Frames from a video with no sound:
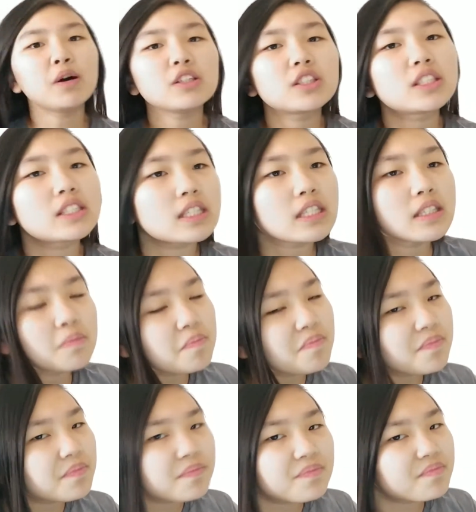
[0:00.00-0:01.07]
puts
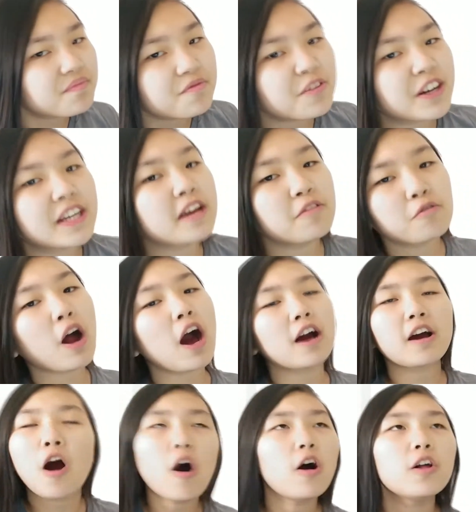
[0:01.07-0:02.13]
freaking
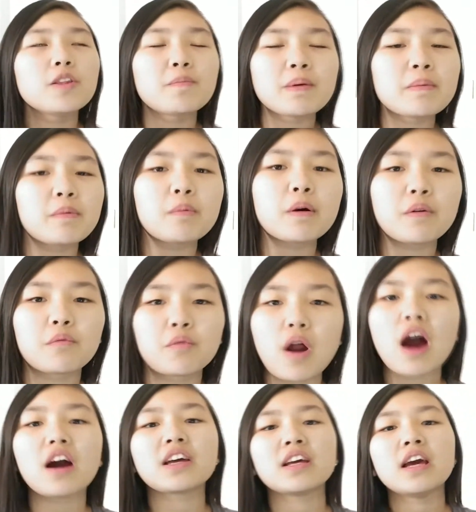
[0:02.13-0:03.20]
rock, all the people put
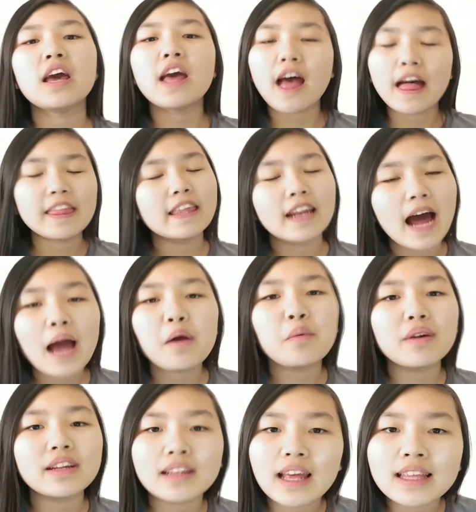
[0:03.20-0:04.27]
rock, and then I
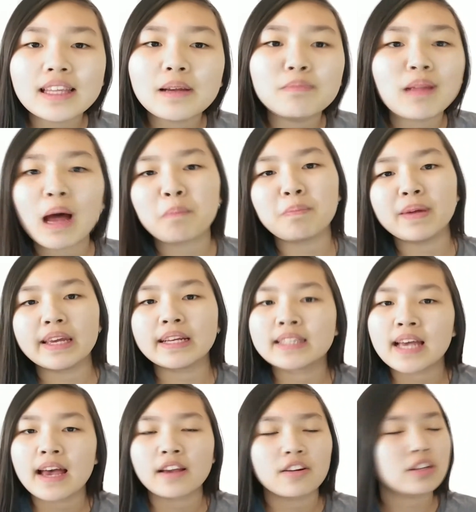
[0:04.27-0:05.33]
win and end up not being a
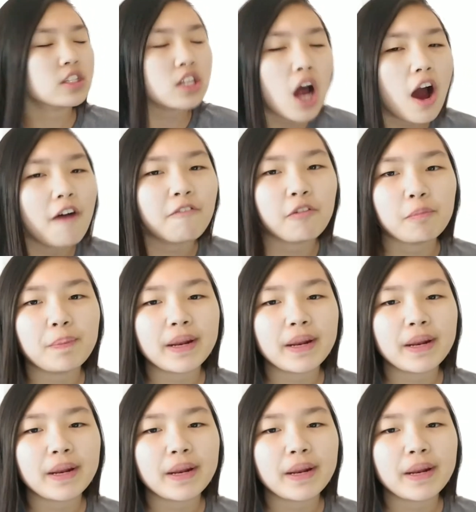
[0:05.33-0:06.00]
tagger. It's an awful